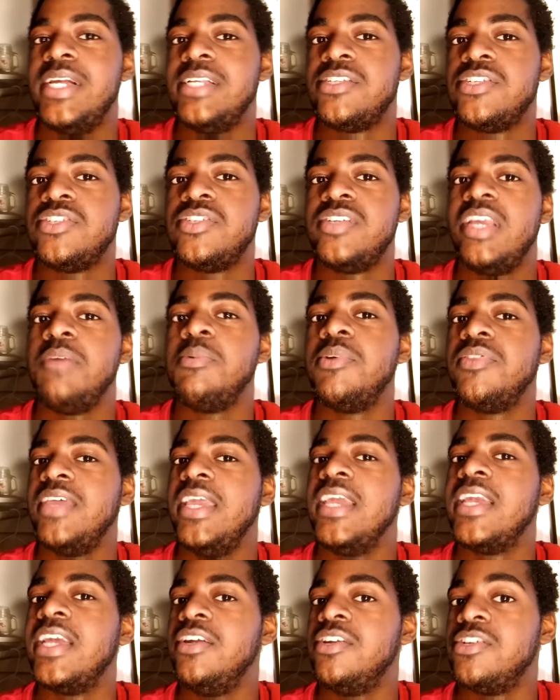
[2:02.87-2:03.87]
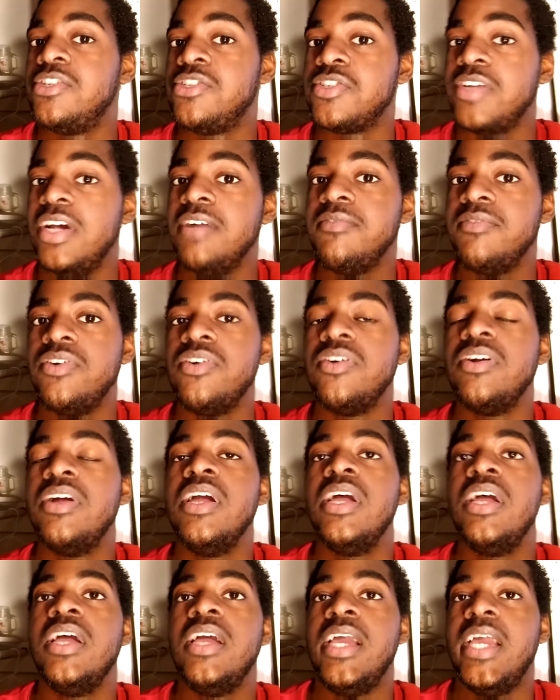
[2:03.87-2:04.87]
and see what they can
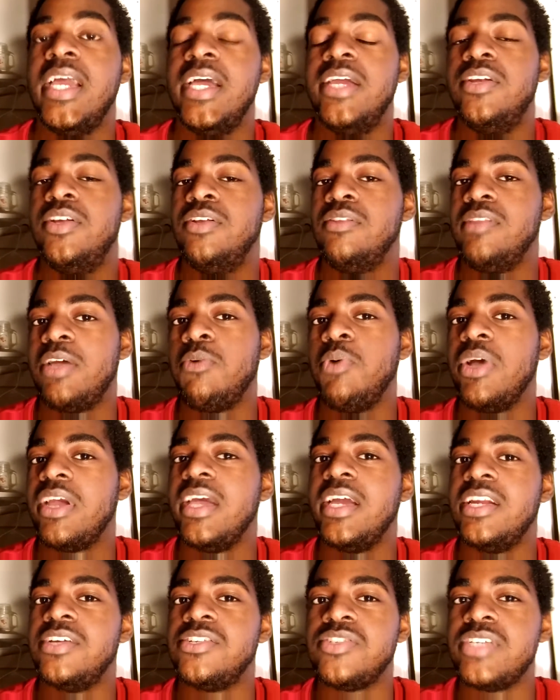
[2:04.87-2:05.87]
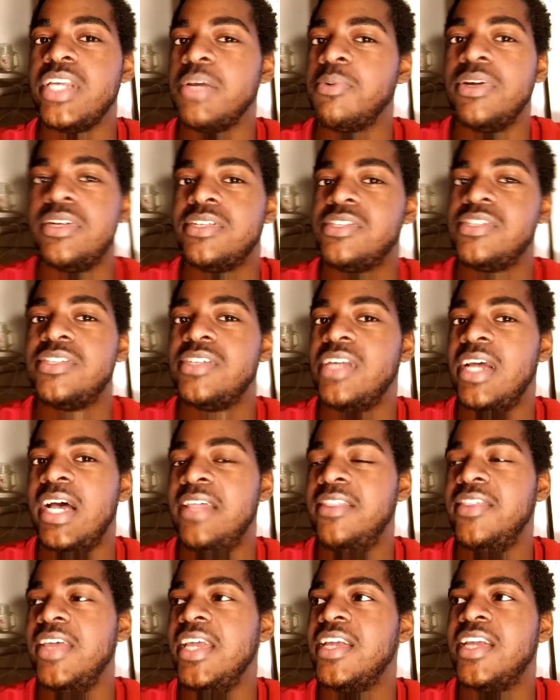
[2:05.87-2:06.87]
discover and like what kind of secrets
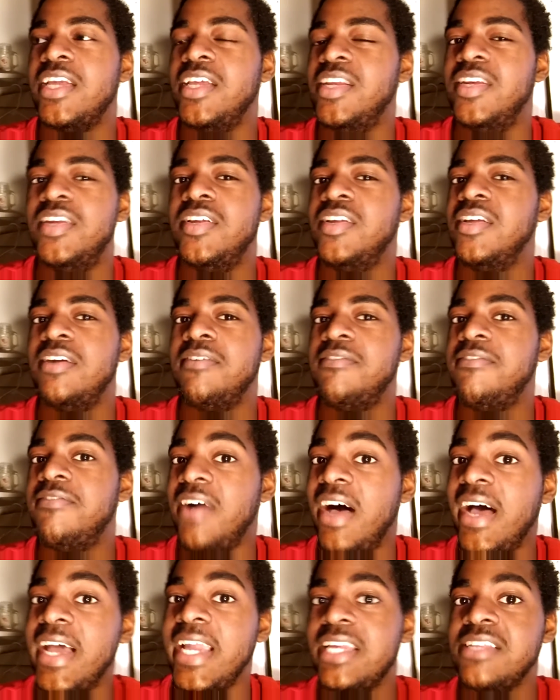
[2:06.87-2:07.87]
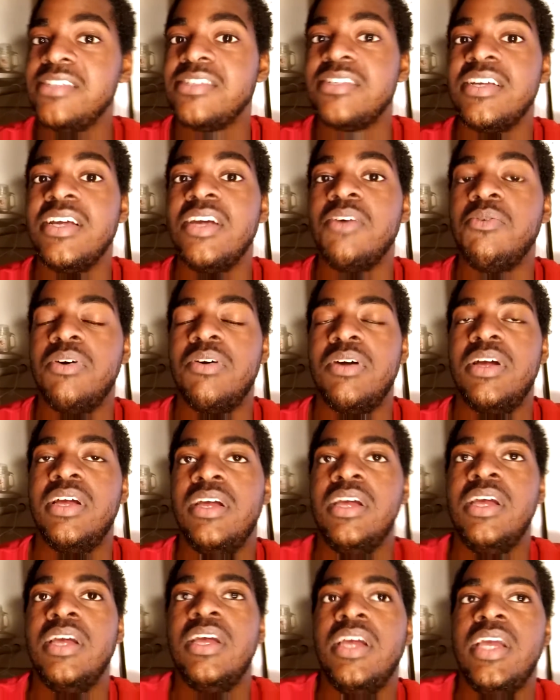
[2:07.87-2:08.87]
they can find,
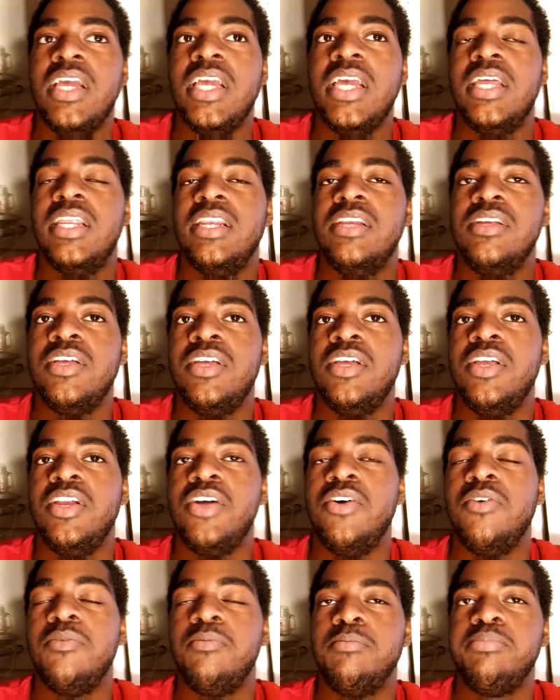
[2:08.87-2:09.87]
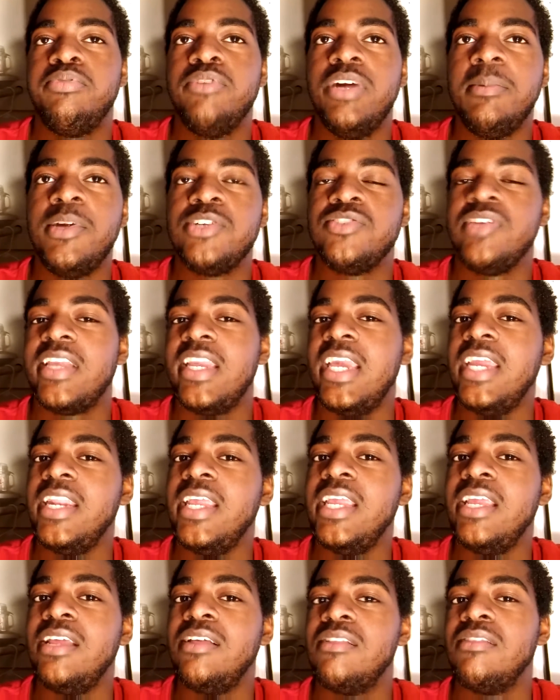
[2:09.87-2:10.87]
and pretty much like
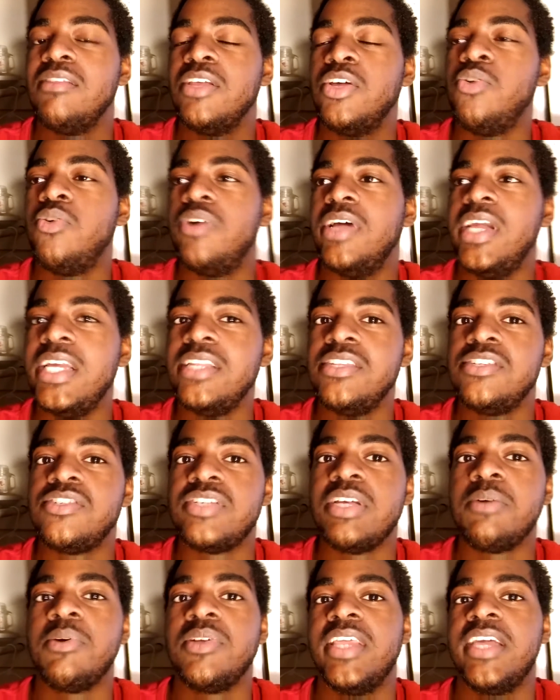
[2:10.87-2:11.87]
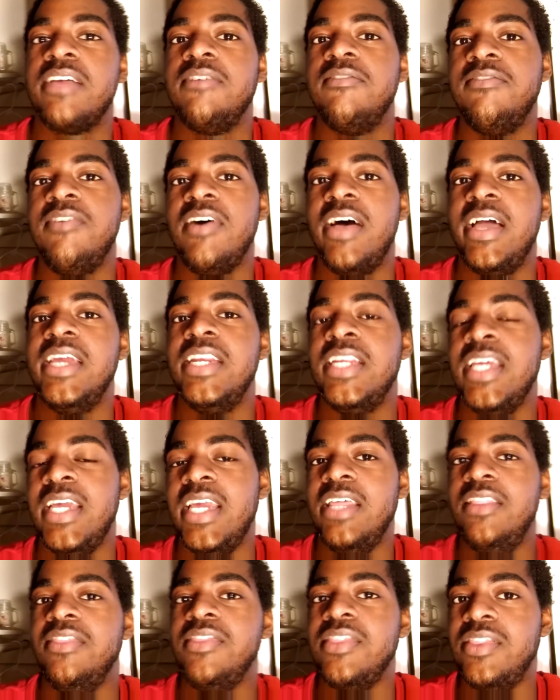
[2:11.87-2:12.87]
any little hidden secret they can find
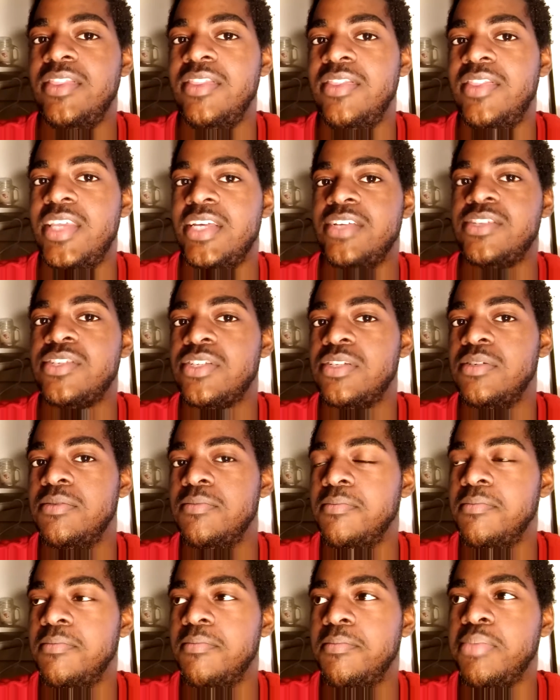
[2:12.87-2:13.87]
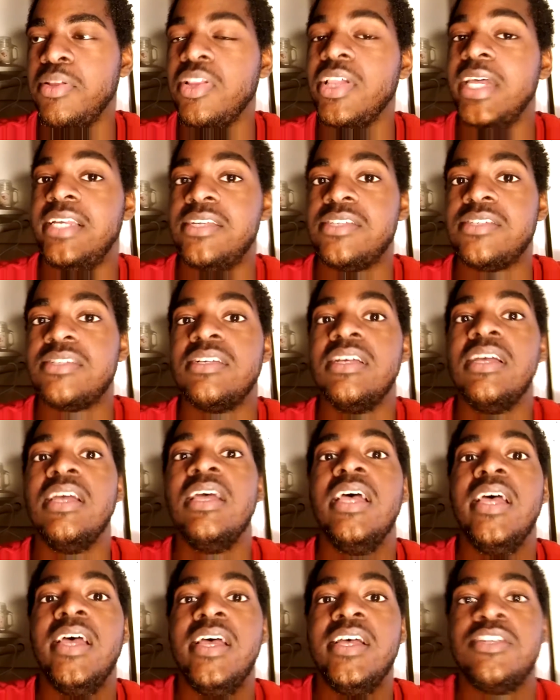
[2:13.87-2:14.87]
in this place.
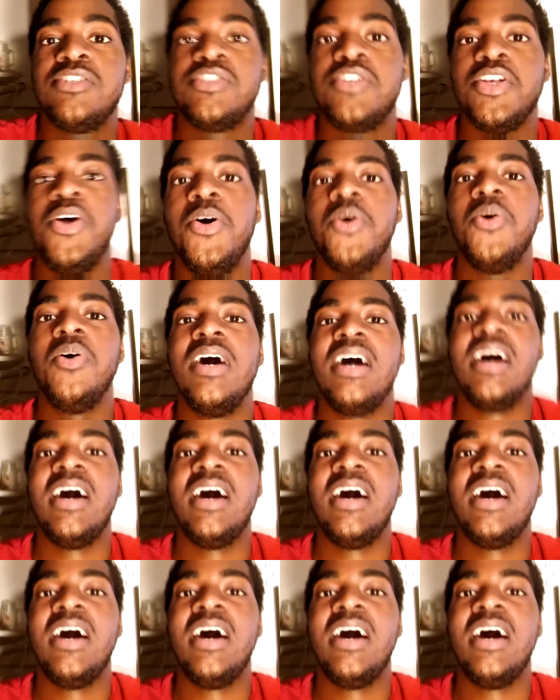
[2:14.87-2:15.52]
So